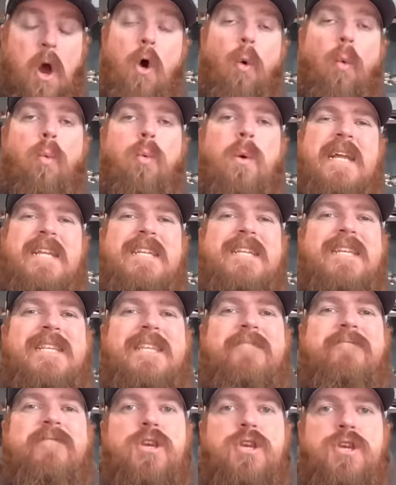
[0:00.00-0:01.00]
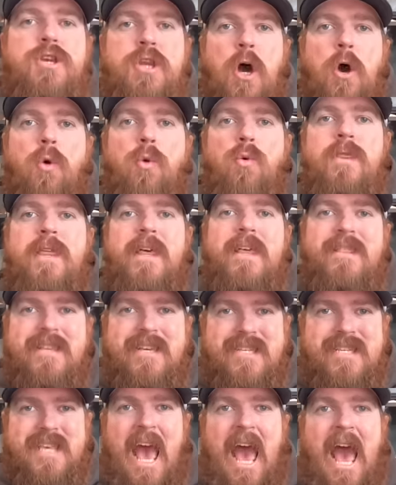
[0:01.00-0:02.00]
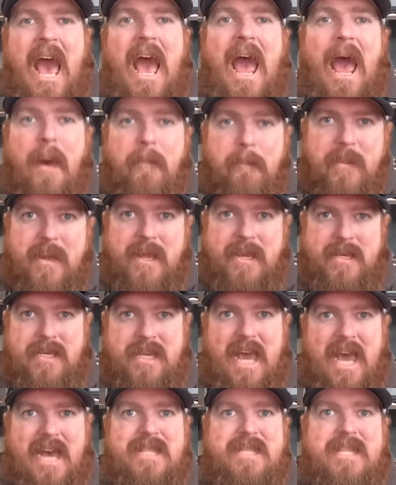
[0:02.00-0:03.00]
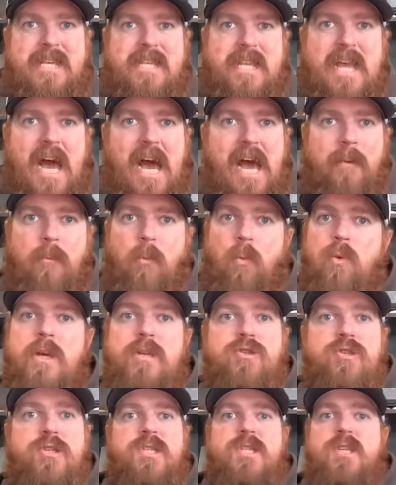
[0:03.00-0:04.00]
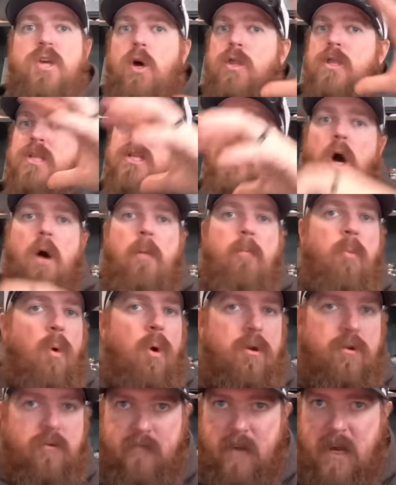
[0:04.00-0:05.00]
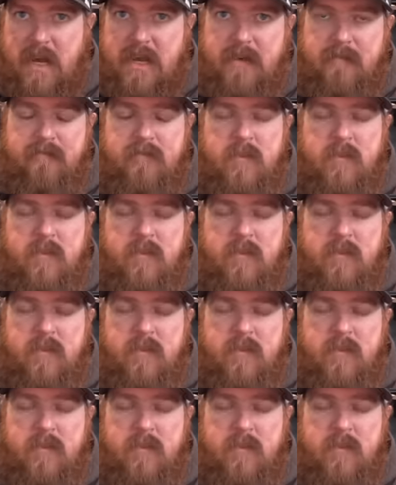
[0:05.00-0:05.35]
We didn't even know that this happened at the time. We just saw the topwater bite.